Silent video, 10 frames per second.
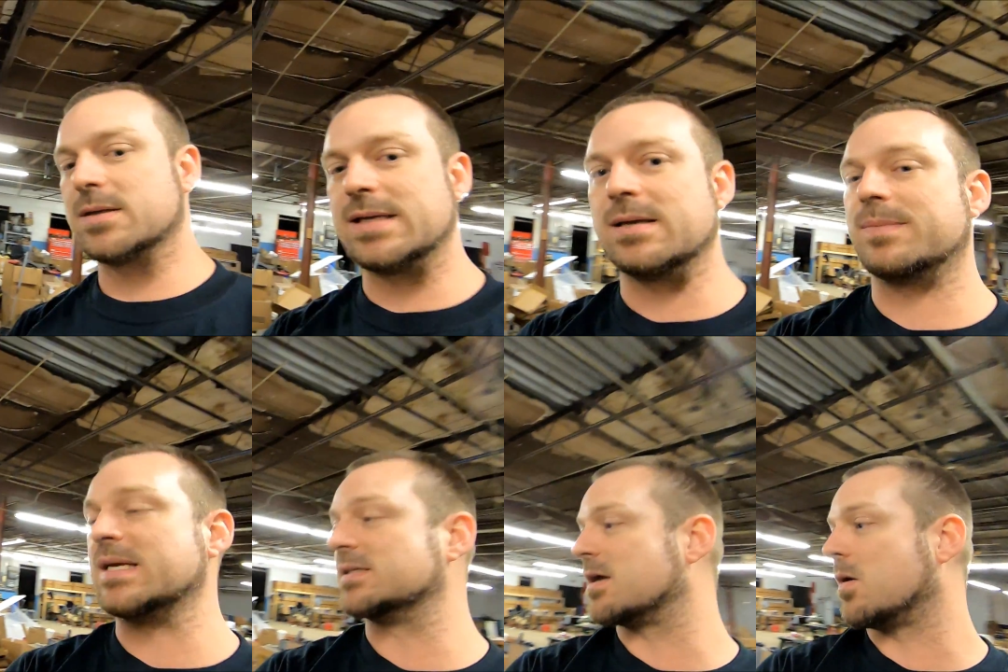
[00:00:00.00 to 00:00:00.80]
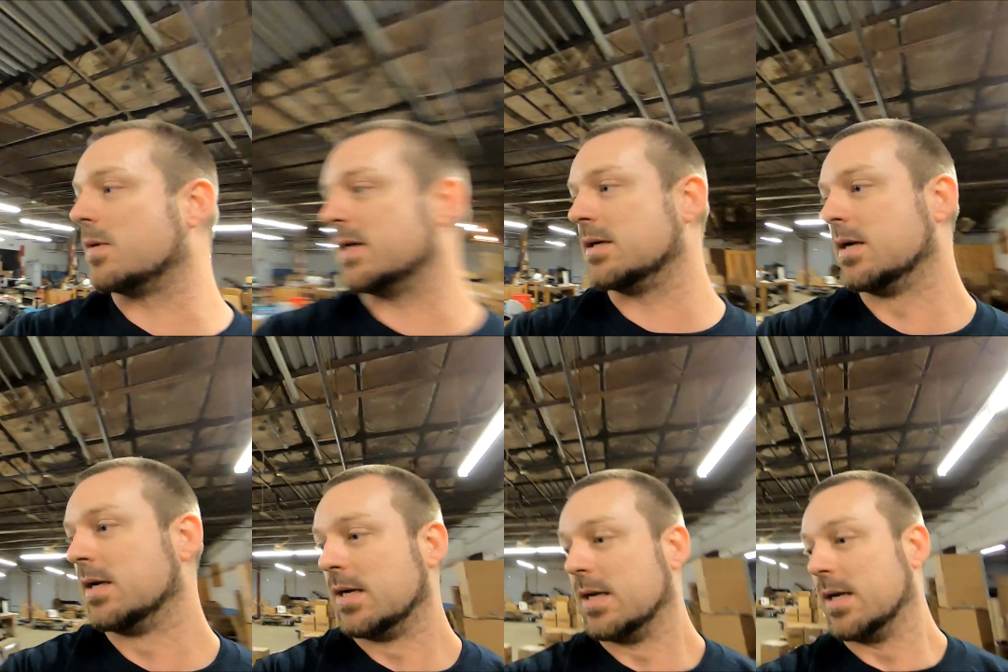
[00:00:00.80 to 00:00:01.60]
delete piece going.
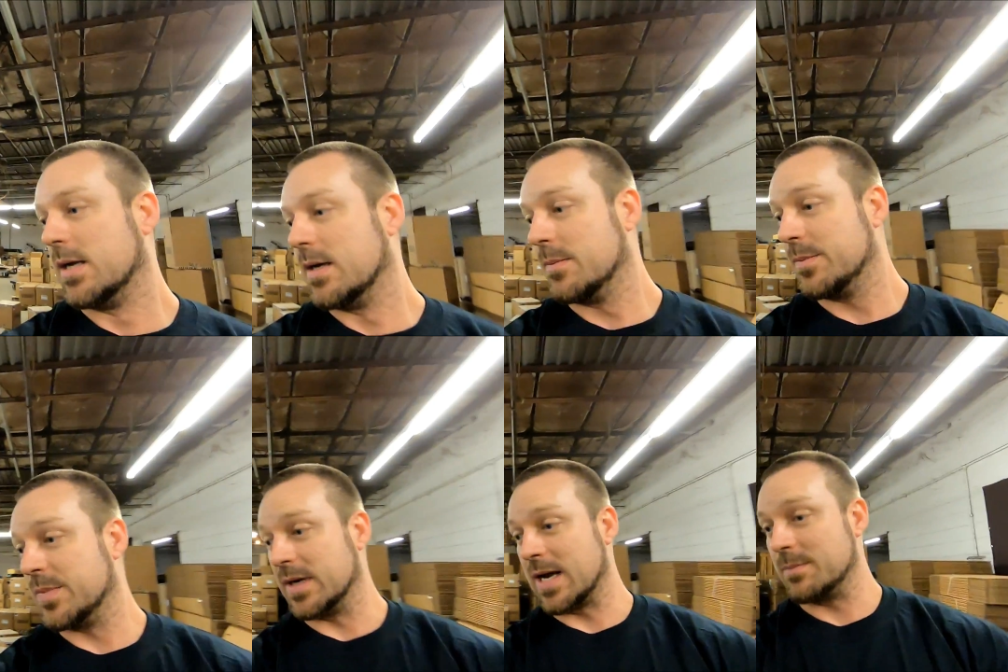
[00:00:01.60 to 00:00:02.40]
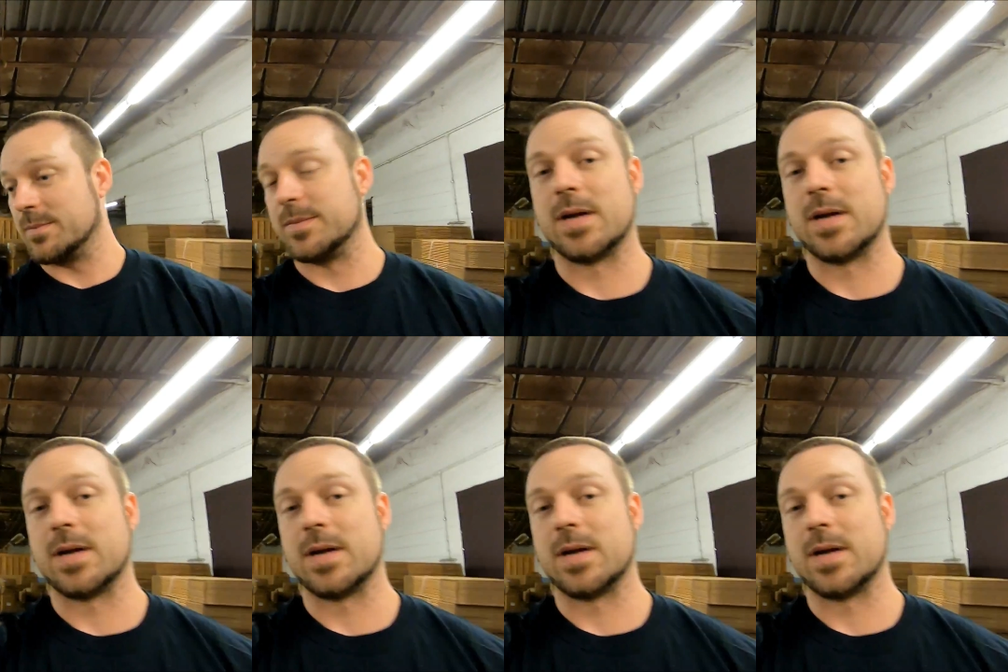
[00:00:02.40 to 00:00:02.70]
But I'm